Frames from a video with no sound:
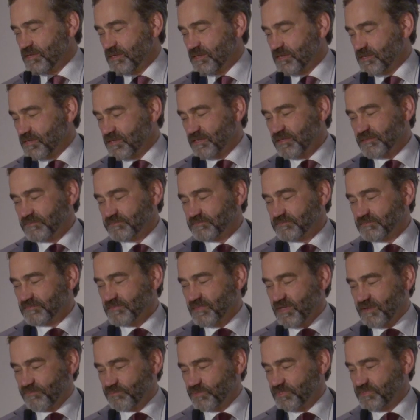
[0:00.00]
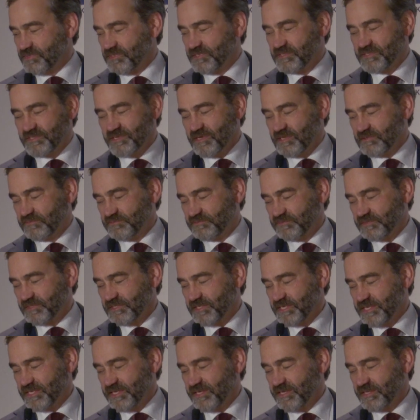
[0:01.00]
Epworth itself,
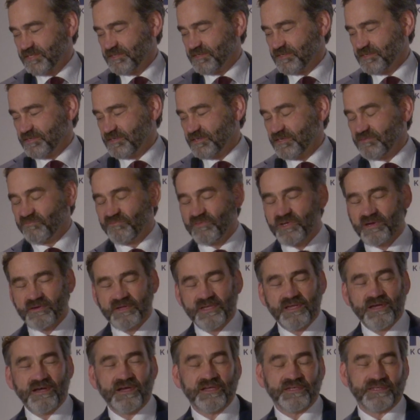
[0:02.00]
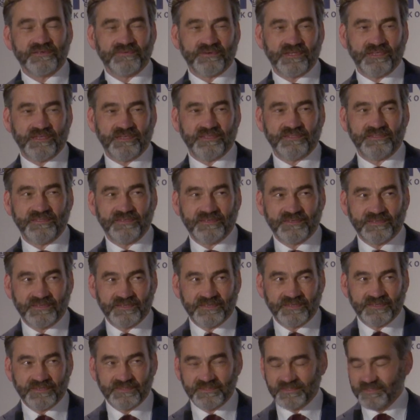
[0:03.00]
again, very high-grade
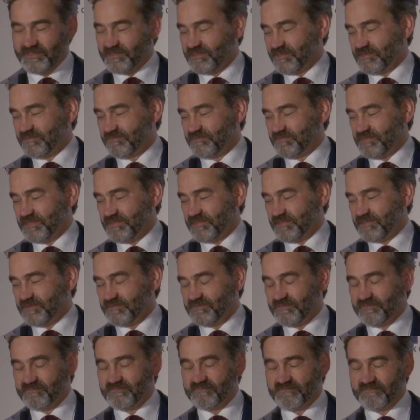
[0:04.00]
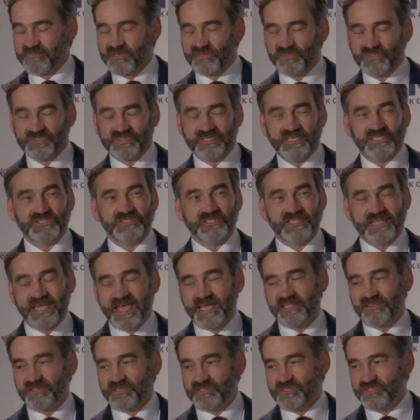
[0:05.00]
mineralization
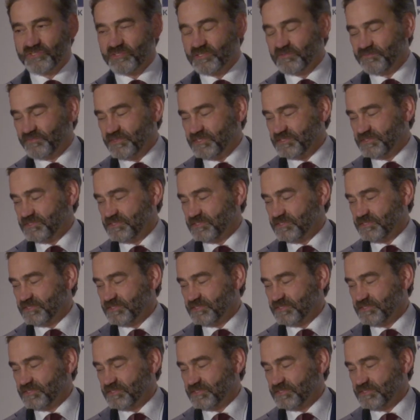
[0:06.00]
at the surface.